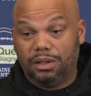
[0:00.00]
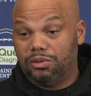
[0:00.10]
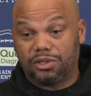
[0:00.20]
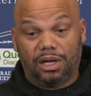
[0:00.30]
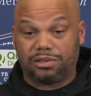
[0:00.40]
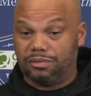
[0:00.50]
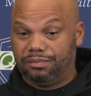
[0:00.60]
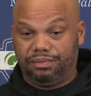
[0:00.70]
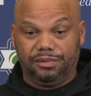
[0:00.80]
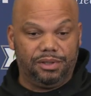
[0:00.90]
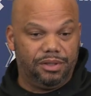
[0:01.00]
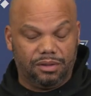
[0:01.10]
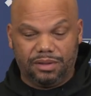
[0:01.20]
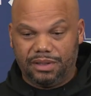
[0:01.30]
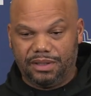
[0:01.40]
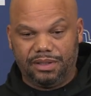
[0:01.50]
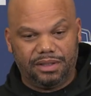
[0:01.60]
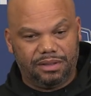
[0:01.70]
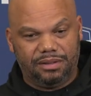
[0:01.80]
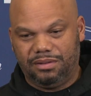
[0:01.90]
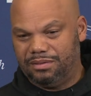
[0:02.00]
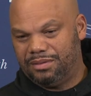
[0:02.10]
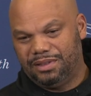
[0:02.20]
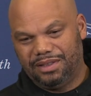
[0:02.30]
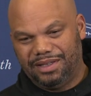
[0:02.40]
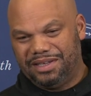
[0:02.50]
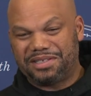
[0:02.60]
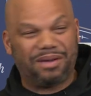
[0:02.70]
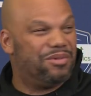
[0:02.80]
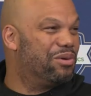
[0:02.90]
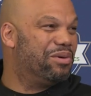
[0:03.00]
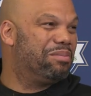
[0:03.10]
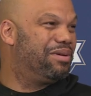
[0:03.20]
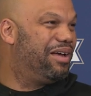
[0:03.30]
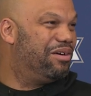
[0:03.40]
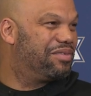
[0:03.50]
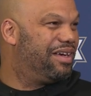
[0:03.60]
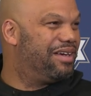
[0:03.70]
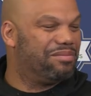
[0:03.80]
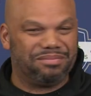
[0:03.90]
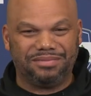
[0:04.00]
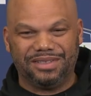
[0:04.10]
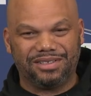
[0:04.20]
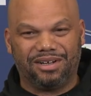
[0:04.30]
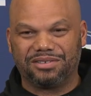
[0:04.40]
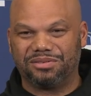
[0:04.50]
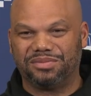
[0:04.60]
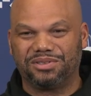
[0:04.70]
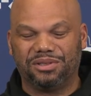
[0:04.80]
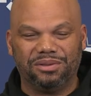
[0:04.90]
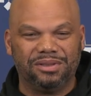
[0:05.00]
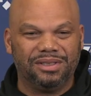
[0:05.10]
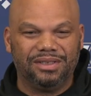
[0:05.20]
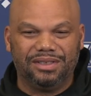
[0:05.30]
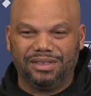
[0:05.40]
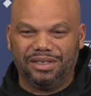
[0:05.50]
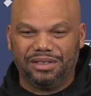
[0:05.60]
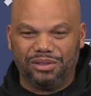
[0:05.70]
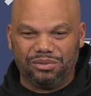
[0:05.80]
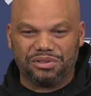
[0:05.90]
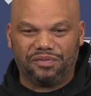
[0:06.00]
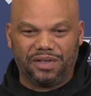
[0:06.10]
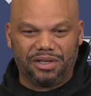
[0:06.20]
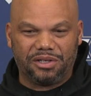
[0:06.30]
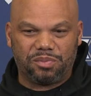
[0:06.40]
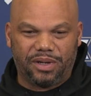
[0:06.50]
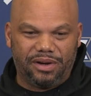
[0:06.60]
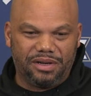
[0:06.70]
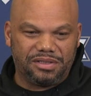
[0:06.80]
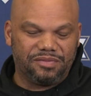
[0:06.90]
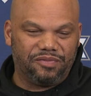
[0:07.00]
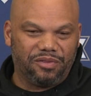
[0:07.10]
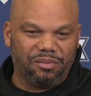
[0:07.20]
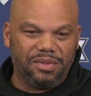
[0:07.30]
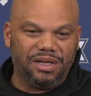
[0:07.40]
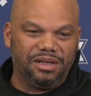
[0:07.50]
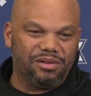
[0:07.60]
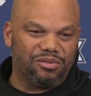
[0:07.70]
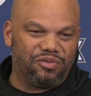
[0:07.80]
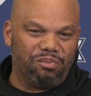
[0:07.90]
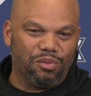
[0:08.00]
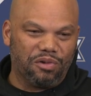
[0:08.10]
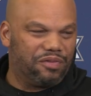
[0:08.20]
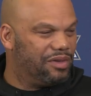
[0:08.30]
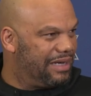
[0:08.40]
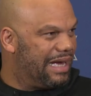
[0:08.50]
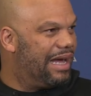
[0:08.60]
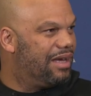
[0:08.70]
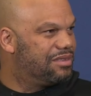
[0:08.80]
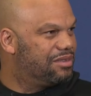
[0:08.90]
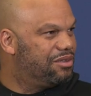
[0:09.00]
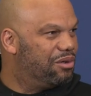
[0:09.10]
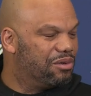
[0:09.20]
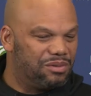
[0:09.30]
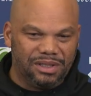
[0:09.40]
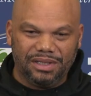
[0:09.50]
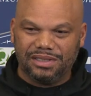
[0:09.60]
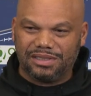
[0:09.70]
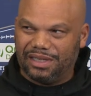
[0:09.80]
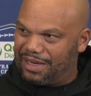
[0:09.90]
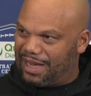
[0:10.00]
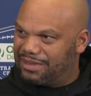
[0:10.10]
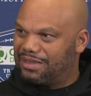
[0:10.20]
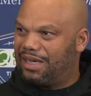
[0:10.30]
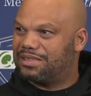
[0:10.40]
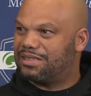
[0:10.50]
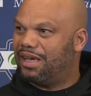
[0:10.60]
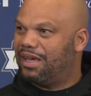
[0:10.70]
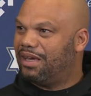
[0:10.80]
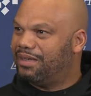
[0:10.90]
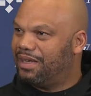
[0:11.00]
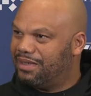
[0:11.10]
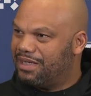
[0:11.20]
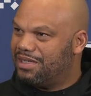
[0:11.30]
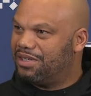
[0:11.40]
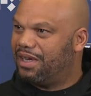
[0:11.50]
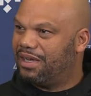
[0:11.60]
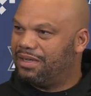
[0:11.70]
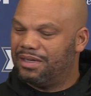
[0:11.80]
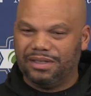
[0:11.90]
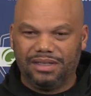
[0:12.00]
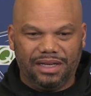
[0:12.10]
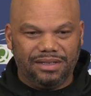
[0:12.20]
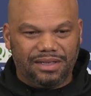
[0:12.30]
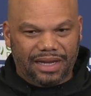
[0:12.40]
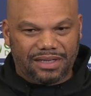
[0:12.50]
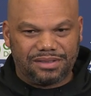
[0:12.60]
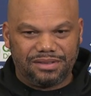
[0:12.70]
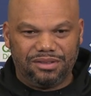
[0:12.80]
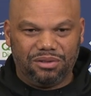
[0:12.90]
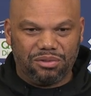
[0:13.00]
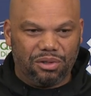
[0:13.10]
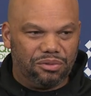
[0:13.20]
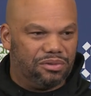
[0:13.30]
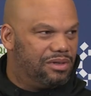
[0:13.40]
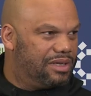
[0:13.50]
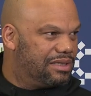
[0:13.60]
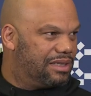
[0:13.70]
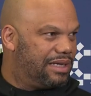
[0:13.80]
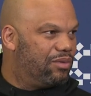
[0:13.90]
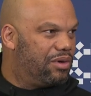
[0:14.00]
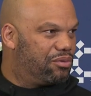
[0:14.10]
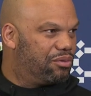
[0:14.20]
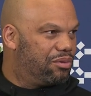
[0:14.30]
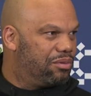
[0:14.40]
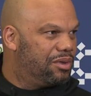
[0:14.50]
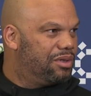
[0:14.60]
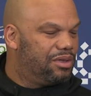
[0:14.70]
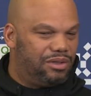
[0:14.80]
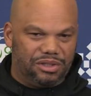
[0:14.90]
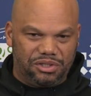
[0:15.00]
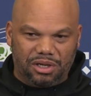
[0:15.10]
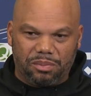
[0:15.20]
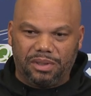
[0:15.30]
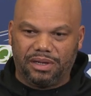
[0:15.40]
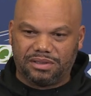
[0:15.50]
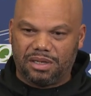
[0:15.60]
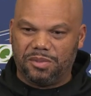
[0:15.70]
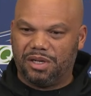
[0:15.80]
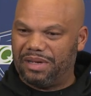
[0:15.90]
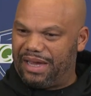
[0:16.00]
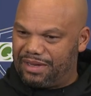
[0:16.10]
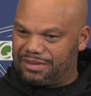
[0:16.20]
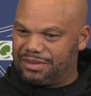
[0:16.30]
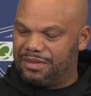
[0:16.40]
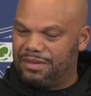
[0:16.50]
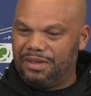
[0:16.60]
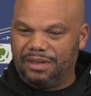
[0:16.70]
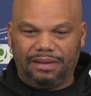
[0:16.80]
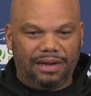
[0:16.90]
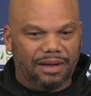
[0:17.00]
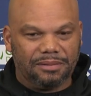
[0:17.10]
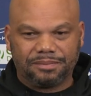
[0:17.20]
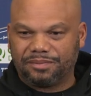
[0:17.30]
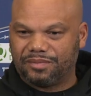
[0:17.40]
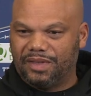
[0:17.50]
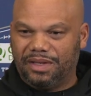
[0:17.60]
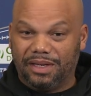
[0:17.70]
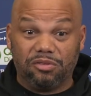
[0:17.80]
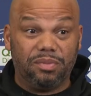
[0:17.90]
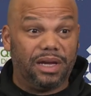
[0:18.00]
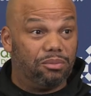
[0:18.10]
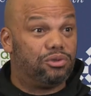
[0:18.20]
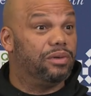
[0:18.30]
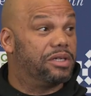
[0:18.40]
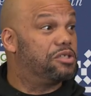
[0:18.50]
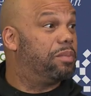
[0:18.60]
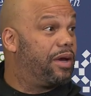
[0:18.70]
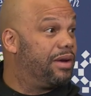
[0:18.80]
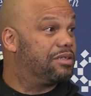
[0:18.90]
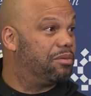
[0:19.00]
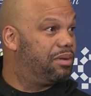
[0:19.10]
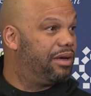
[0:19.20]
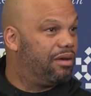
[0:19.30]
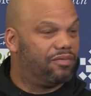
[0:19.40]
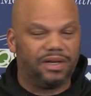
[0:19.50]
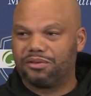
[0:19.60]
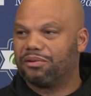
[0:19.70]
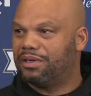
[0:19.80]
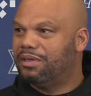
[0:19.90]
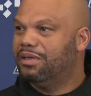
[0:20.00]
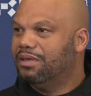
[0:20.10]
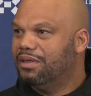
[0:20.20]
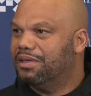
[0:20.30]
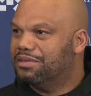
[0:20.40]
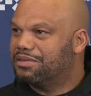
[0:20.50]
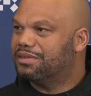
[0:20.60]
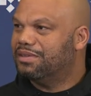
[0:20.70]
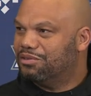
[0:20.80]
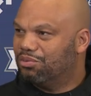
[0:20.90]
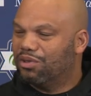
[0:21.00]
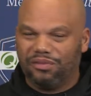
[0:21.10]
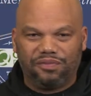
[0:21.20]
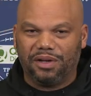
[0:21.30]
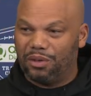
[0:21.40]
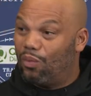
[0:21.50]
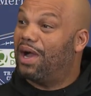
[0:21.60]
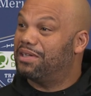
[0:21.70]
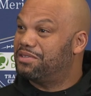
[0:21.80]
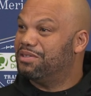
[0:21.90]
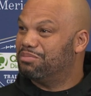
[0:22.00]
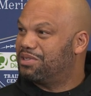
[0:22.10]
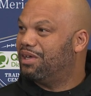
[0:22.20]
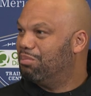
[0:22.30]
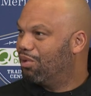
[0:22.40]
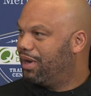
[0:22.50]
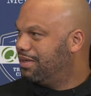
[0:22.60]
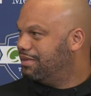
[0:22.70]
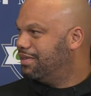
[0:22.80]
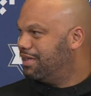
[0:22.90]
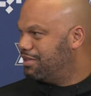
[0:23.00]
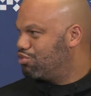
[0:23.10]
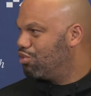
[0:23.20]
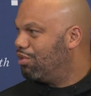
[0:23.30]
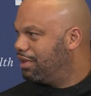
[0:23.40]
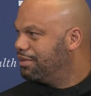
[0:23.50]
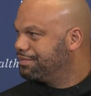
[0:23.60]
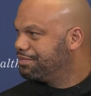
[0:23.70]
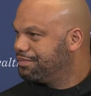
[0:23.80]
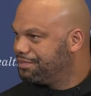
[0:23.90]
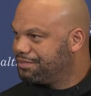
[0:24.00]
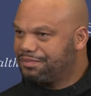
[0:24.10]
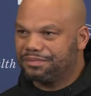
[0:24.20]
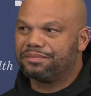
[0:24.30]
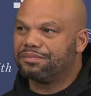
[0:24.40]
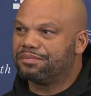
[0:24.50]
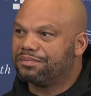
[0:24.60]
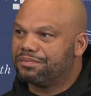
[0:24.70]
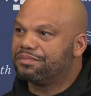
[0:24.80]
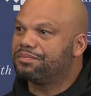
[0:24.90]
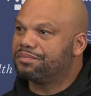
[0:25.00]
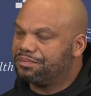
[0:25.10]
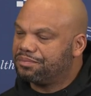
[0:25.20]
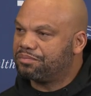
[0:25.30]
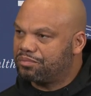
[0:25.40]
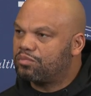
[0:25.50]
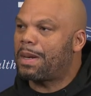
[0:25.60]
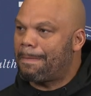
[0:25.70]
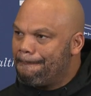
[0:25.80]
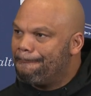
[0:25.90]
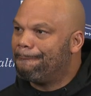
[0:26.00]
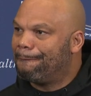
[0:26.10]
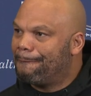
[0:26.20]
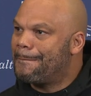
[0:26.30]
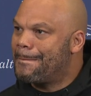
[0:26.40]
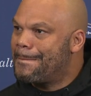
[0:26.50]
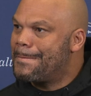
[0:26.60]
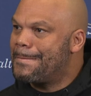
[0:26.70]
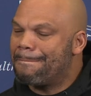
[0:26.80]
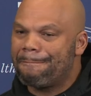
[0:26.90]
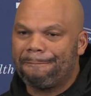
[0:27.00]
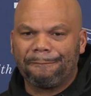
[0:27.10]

It was awesome. You know, anytime you can win a playoff game is awesome. So it was a fun experience for me. It was more for the guys, you know, seeing guys like Say and DJ and Dex, you know, go through the things that they went through, you know, as young players coming up, and then to be able to experience a playoff victory is really fun to watch them celebrate and enjoy it. Boston Scott had the long return again here. What makes him so dangerous